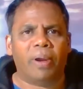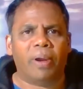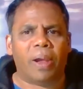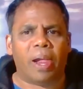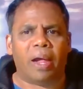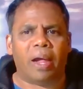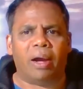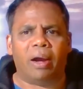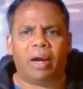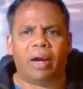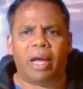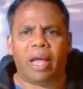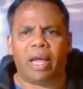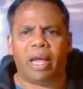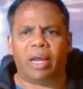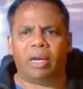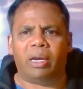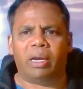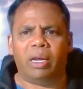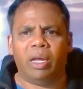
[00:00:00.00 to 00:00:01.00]

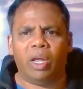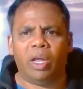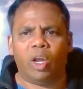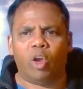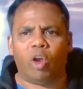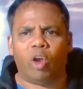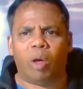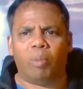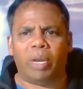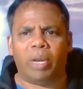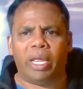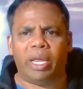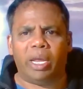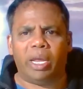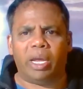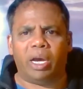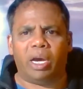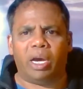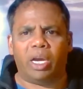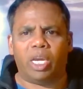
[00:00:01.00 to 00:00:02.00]
And normally,
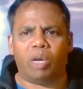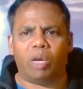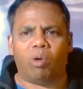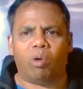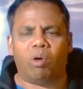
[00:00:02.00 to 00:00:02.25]
you